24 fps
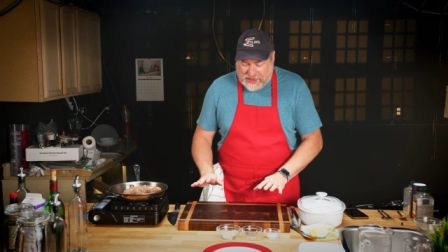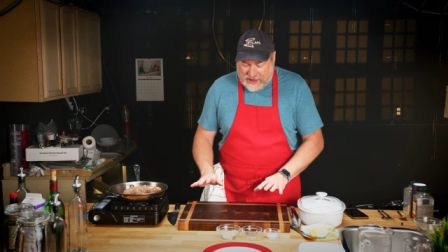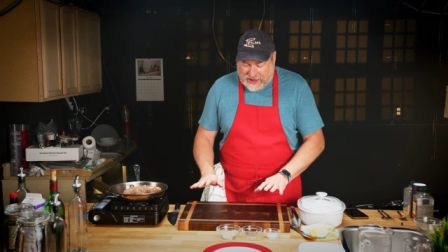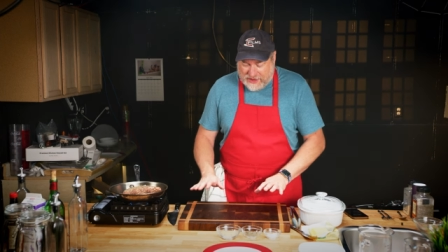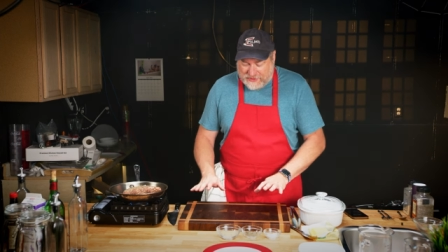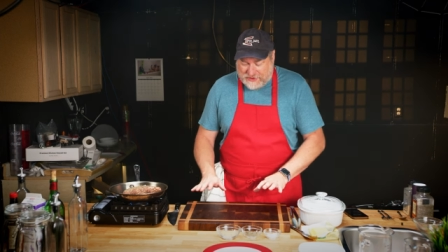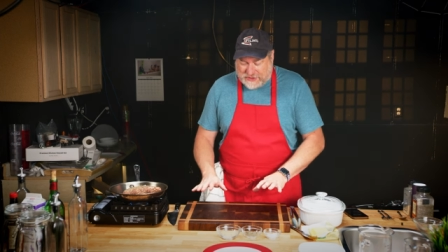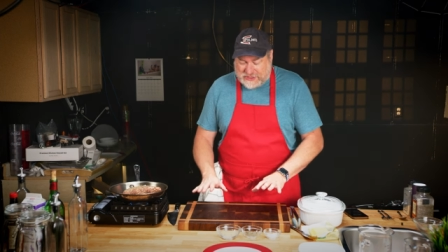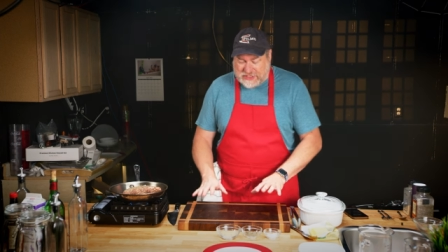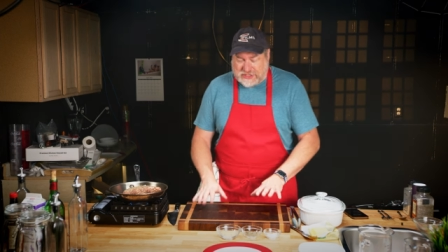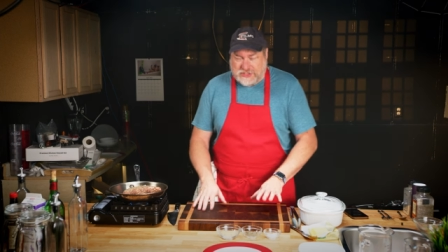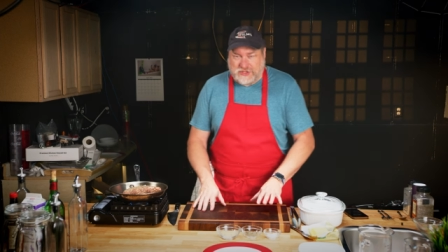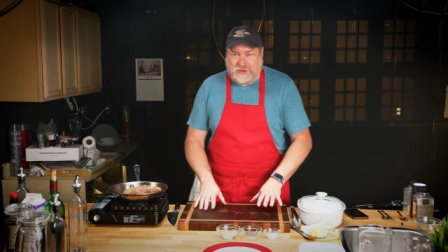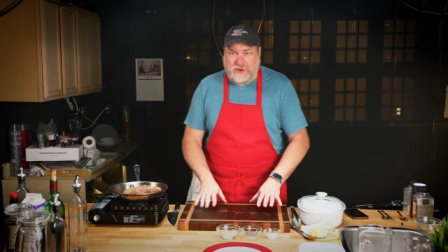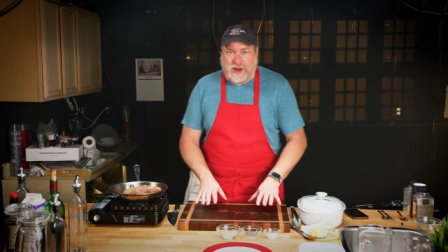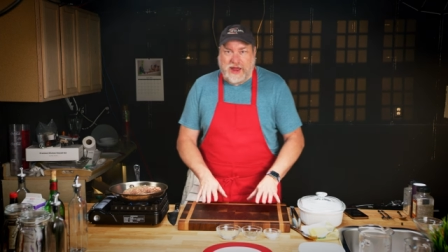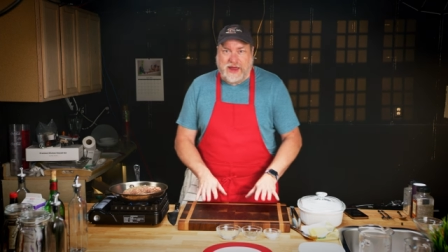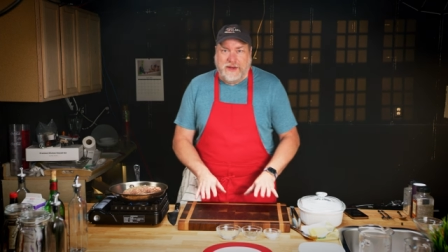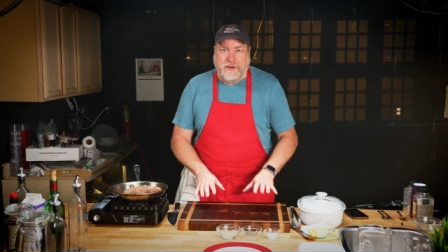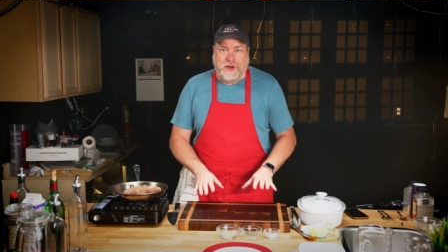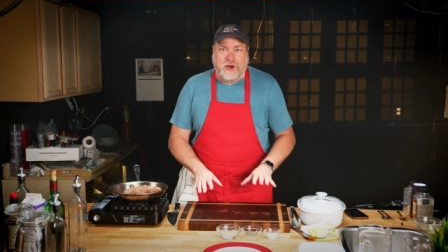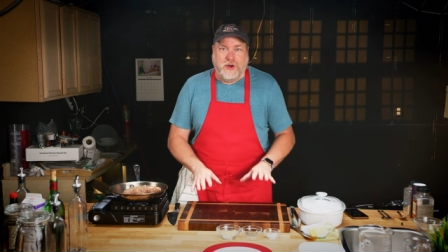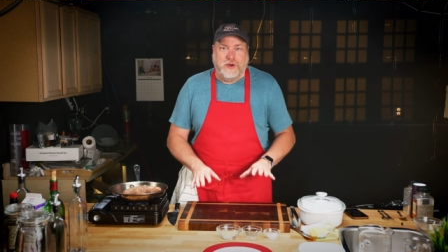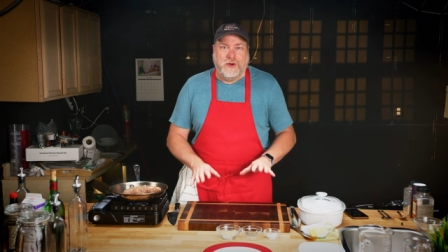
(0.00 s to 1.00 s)
And this is
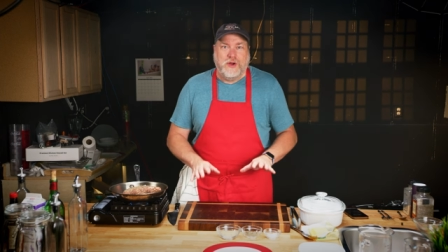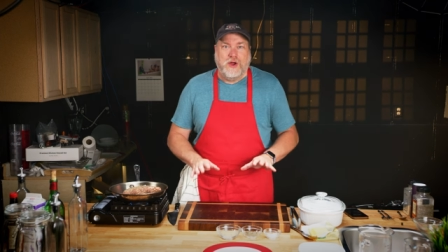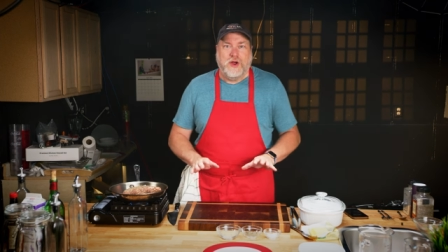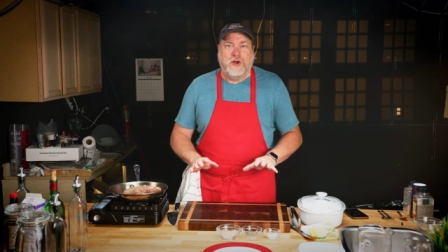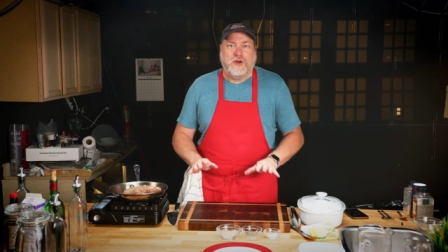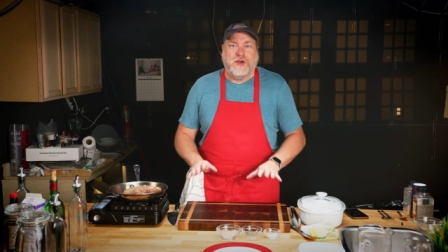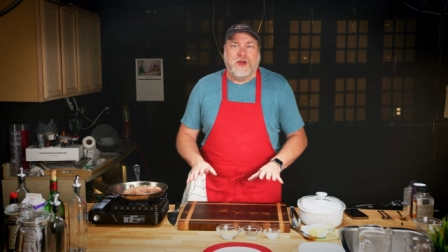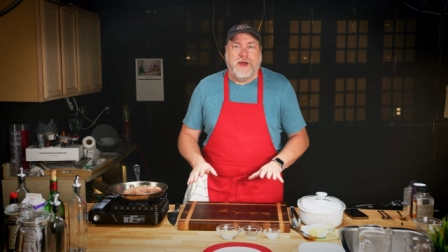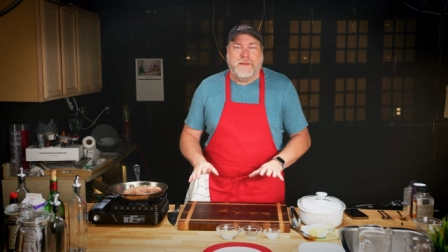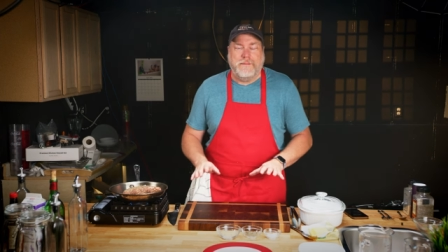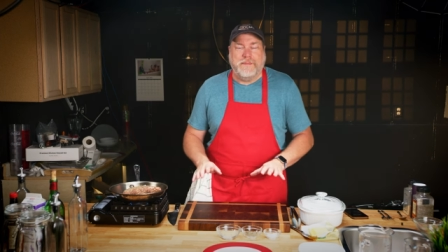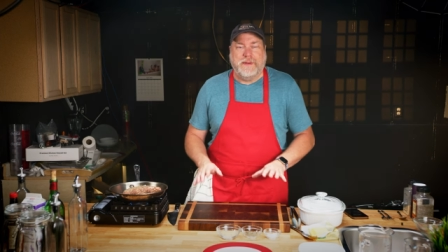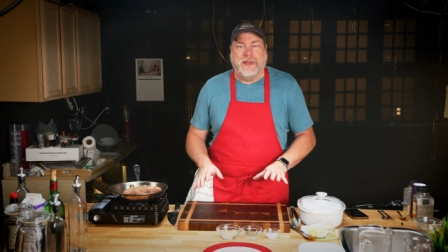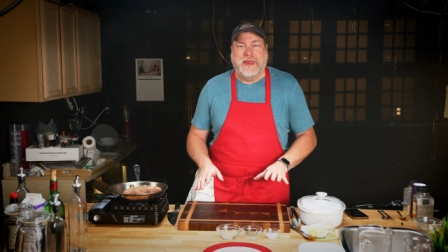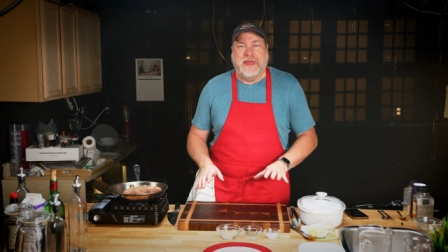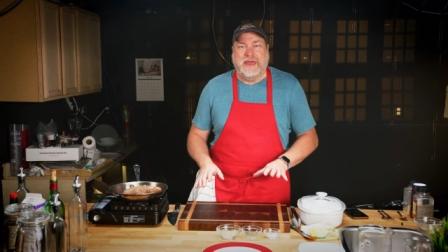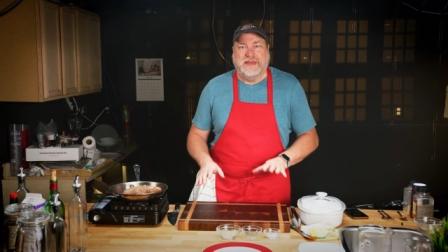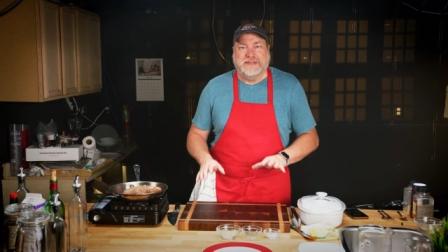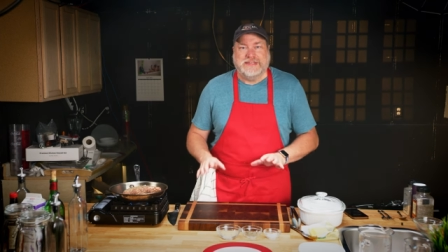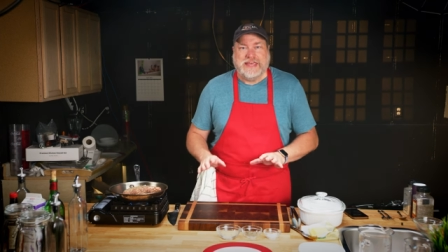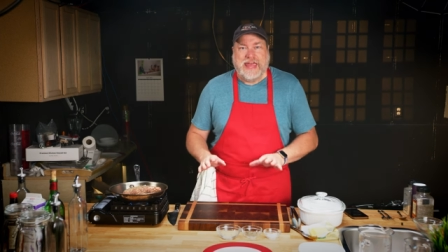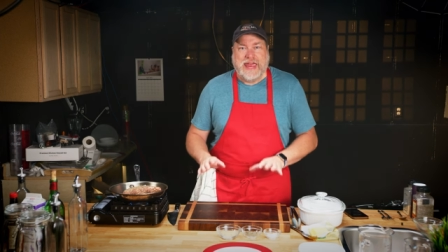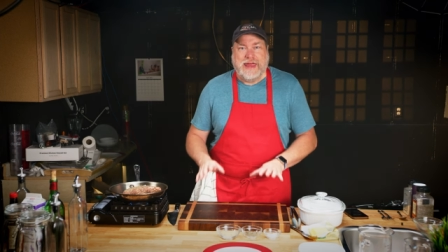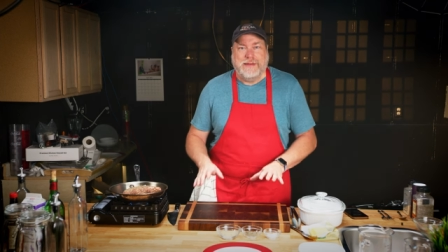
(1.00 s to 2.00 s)
great. Her, her company
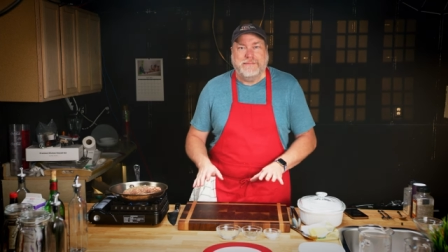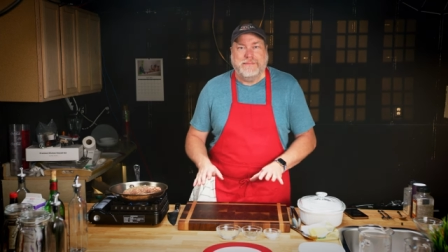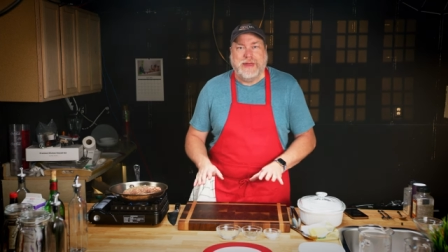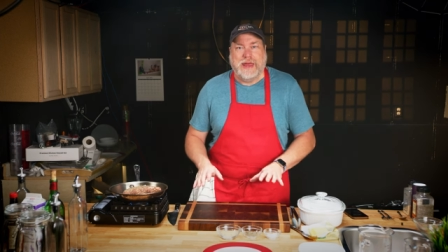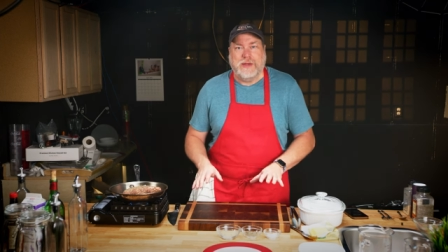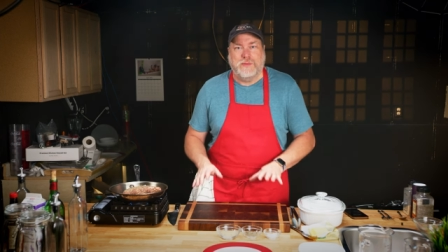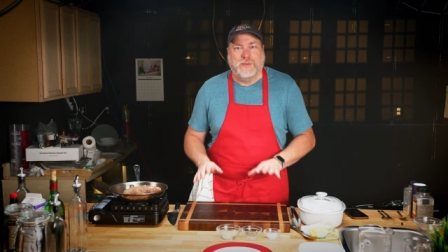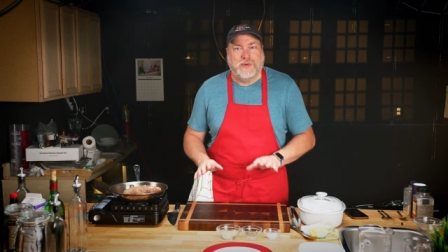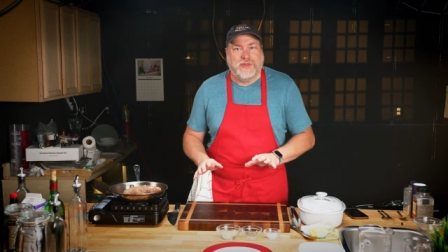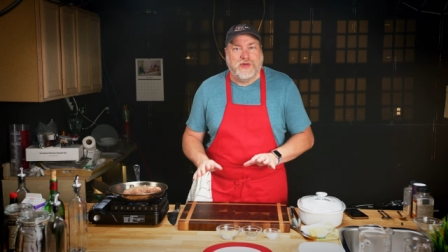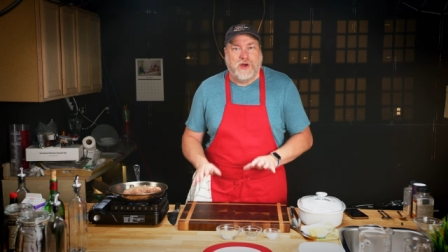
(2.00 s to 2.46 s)
is Handmade with